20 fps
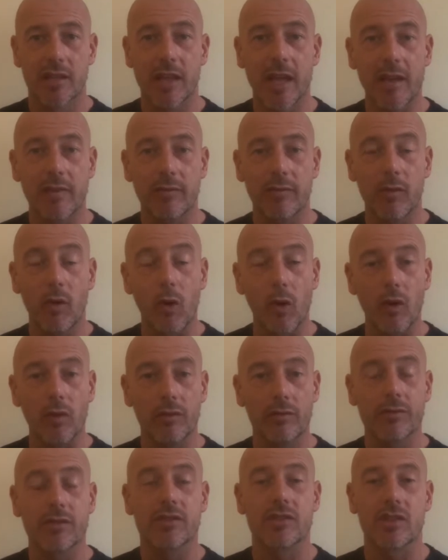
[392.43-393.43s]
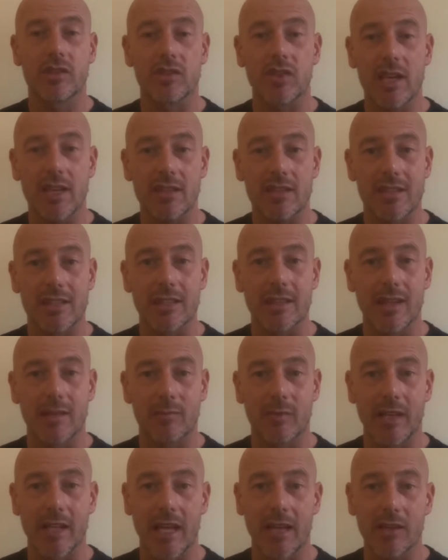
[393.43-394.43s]
Therefore, suggesting that
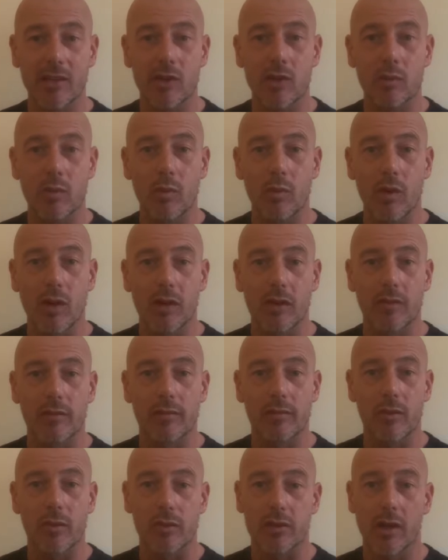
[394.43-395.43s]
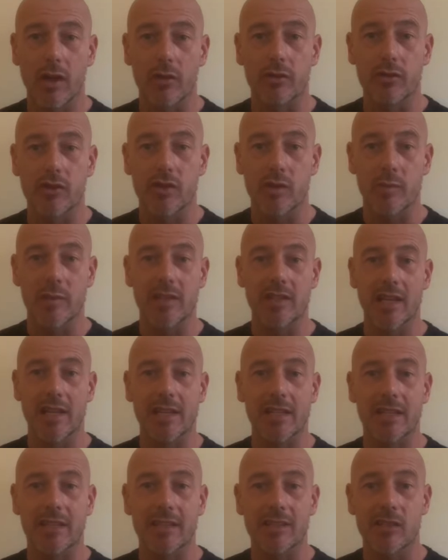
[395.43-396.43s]
mechanical work and force load should be
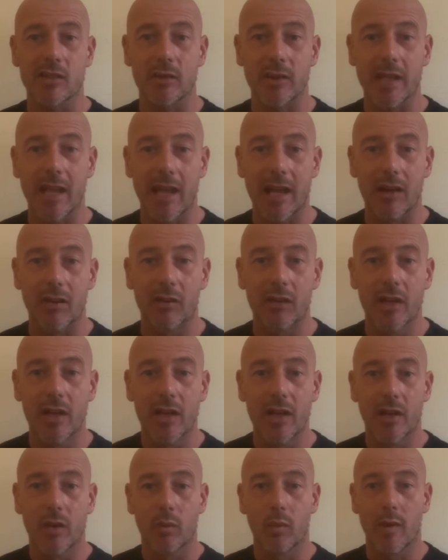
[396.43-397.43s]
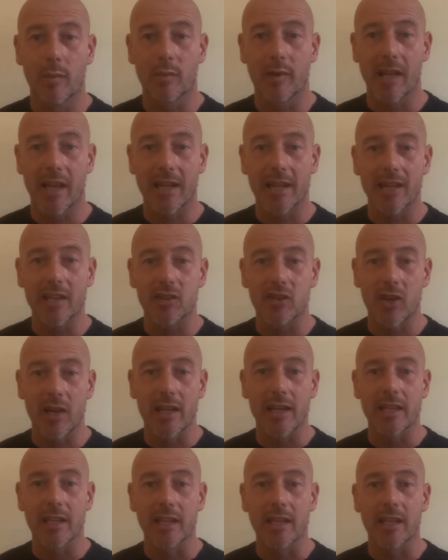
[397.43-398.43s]
taken into account when planning
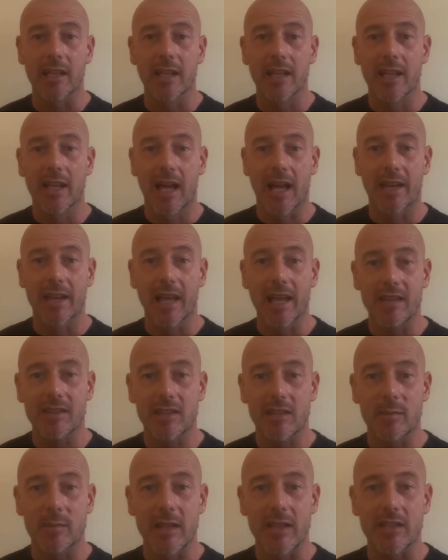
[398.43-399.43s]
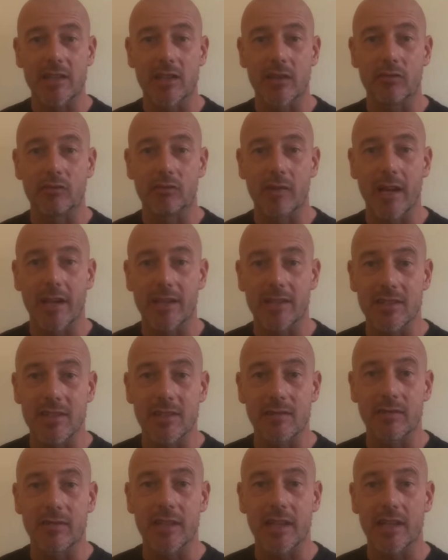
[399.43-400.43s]
training and estimating
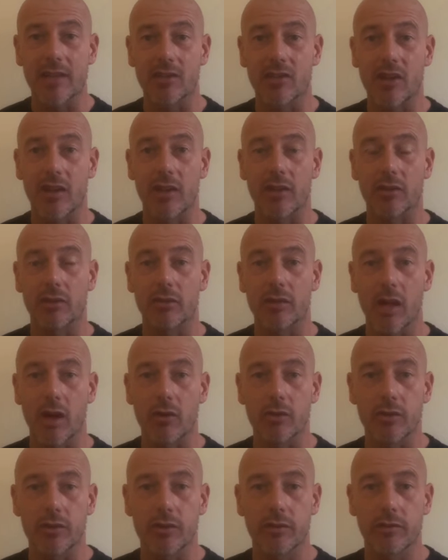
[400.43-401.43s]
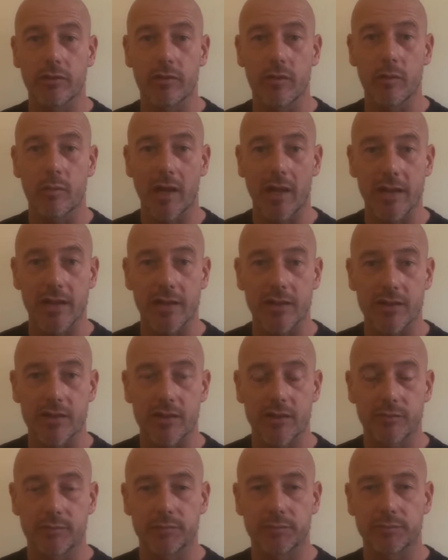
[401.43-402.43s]
relative internal load for
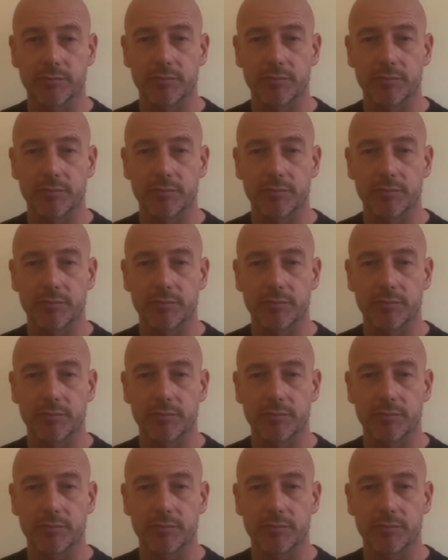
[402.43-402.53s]
players.